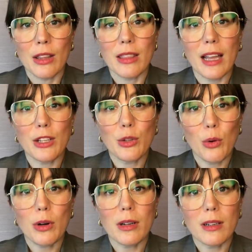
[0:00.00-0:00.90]
that
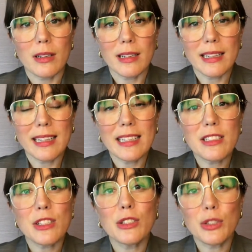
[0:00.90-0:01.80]
your
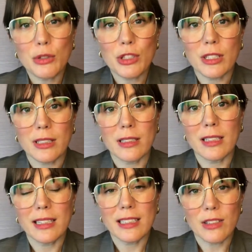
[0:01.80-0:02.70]

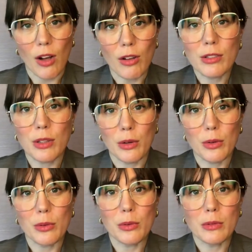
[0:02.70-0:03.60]
institution is
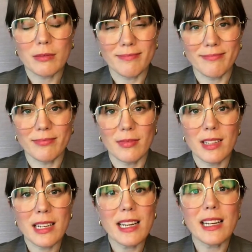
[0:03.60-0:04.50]
also
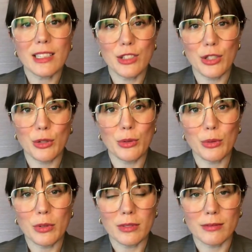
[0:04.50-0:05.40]
needing
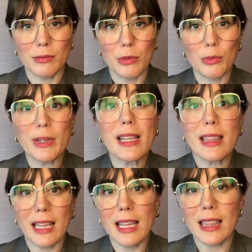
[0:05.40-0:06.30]
to
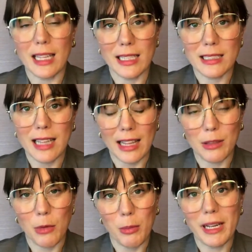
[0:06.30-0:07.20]
rethink things
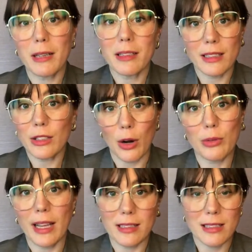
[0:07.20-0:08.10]
at the moment.
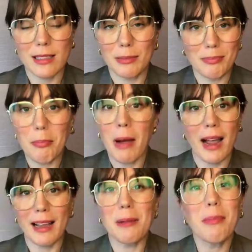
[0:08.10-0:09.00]
And that's
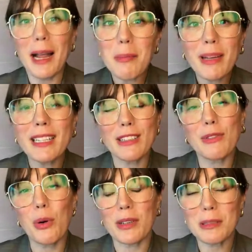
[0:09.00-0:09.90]
my opinion,
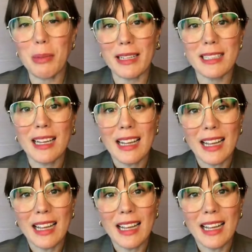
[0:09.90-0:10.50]
of course, but